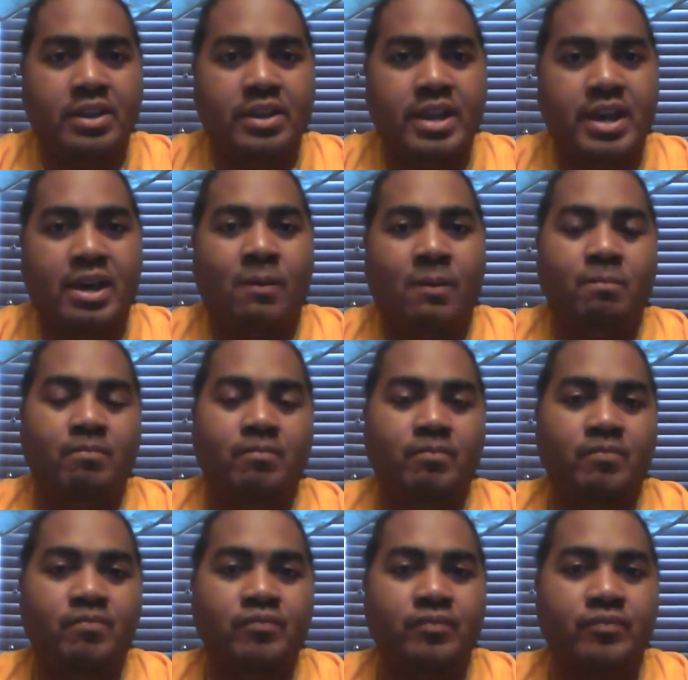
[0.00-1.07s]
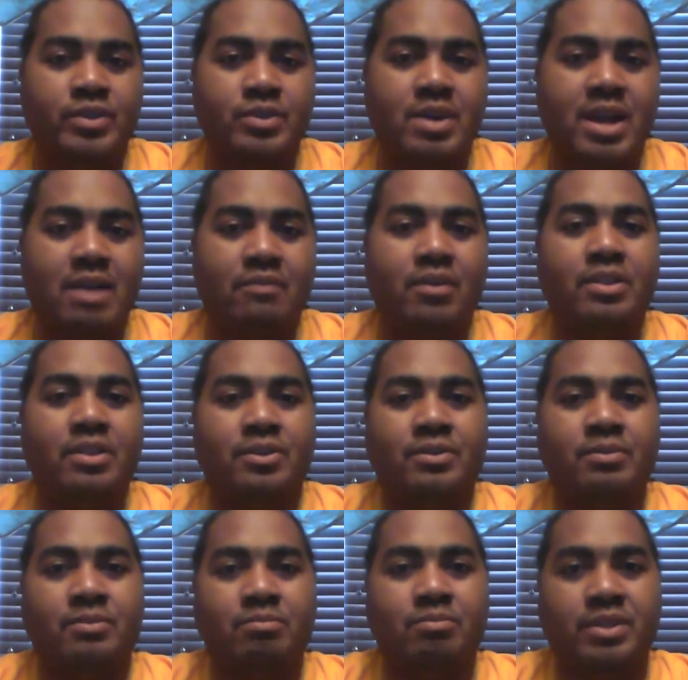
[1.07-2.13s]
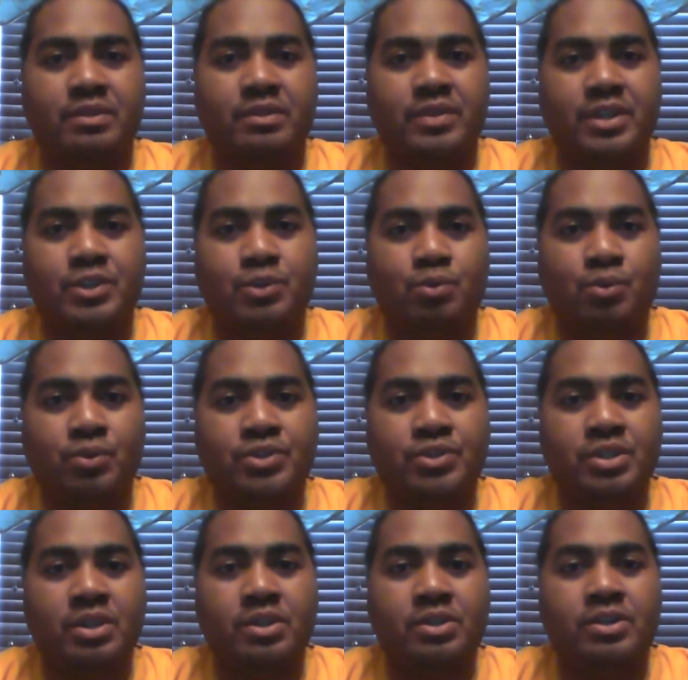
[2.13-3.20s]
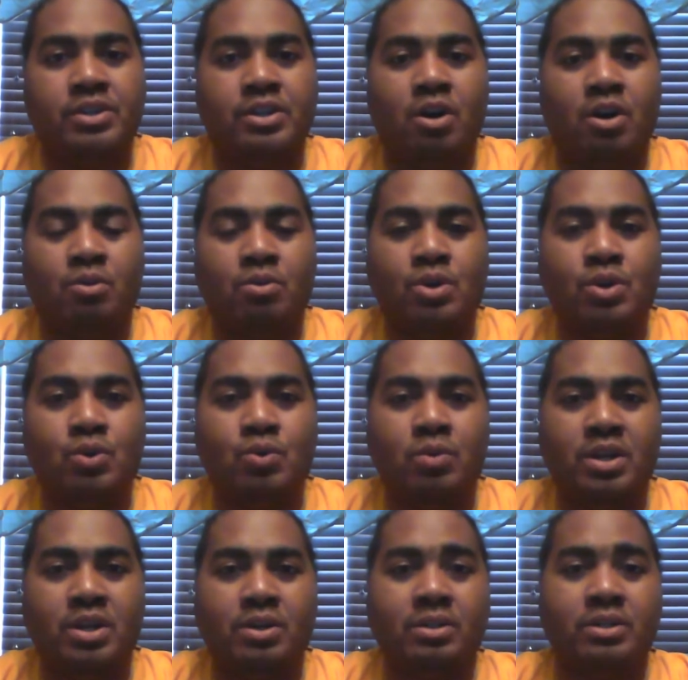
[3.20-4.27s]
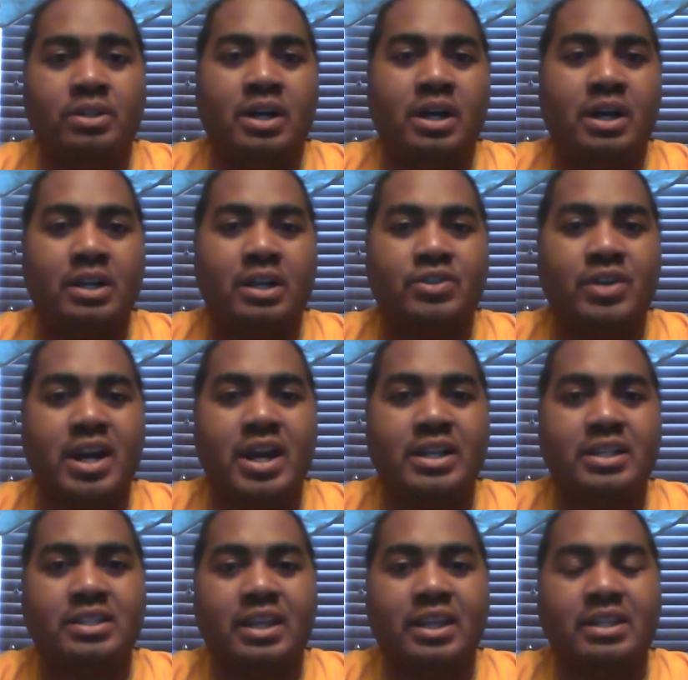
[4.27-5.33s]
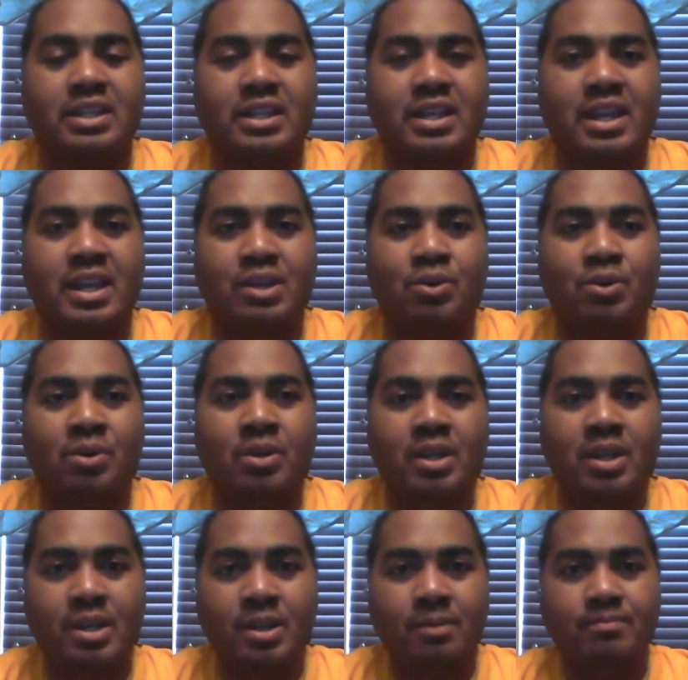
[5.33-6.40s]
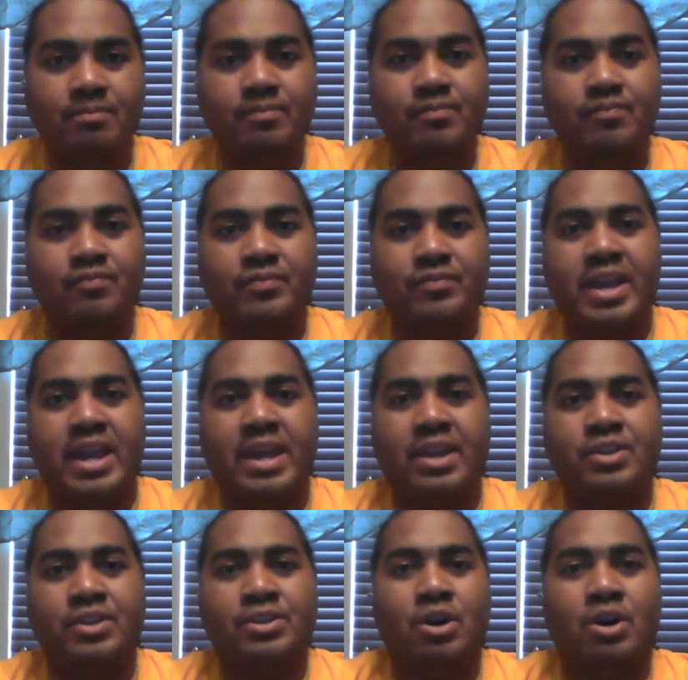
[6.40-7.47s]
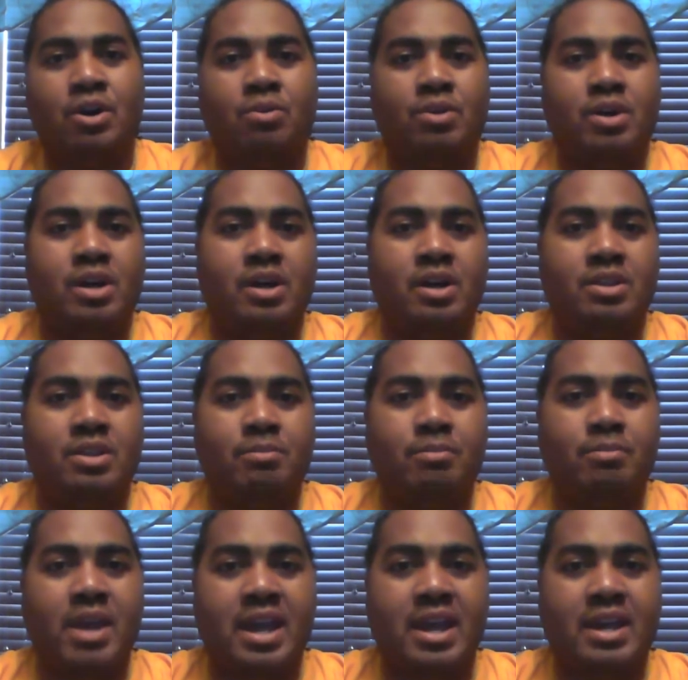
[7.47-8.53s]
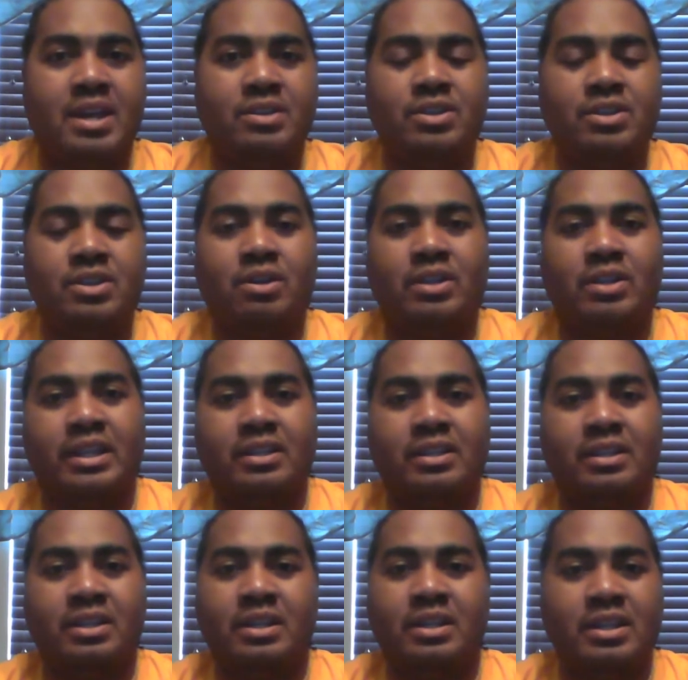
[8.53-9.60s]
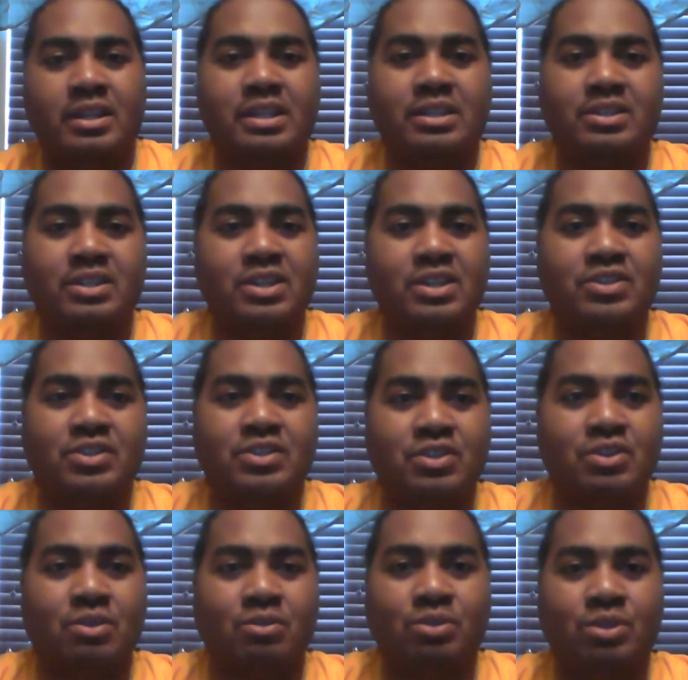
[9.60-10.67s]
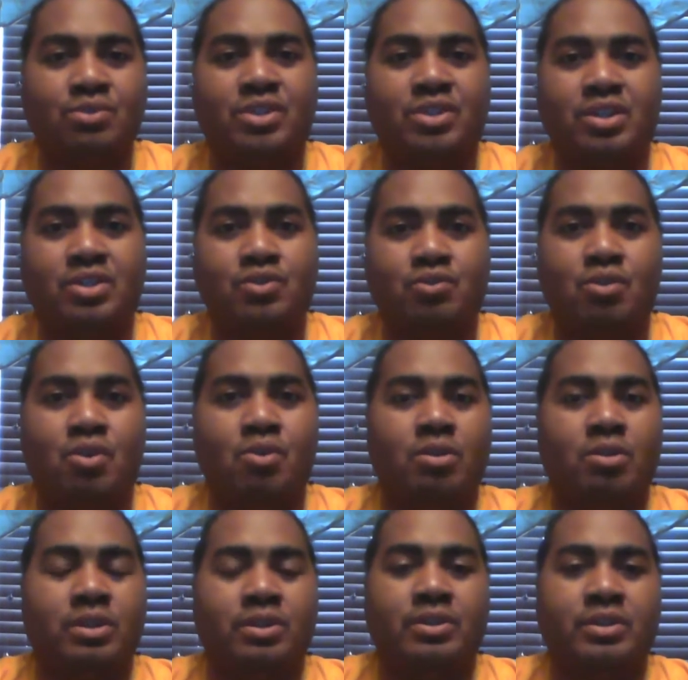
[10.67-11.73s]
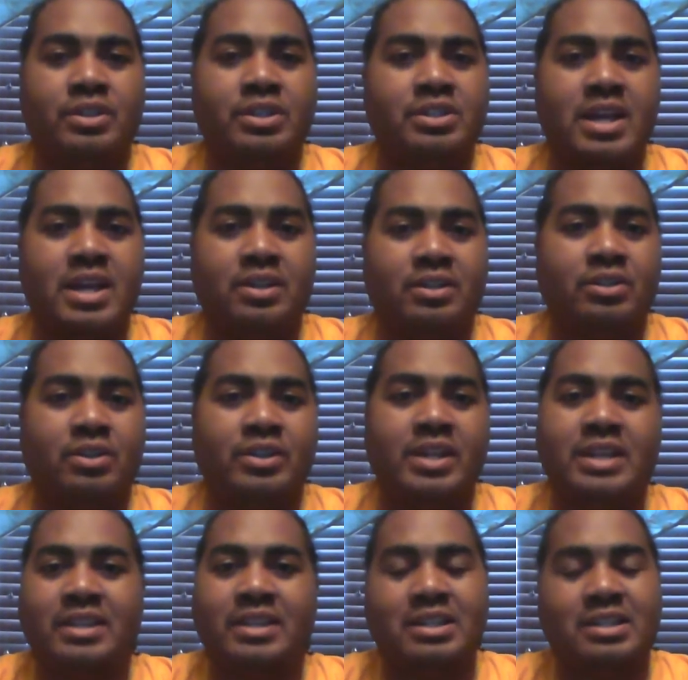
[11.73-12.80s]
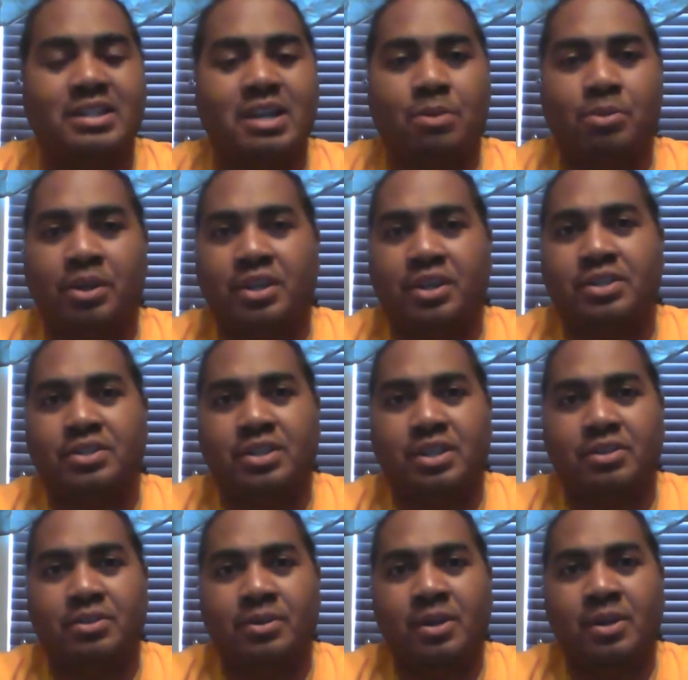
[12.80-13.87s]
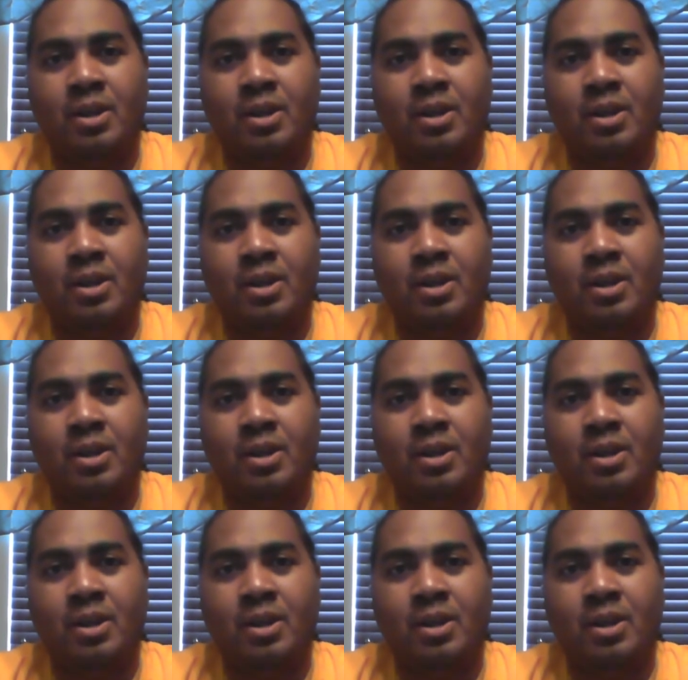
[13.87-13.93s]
Now, you have other individuals, who will try to take the angle that the man, like he's just losing control or this, that, and the third. That's not what it is either.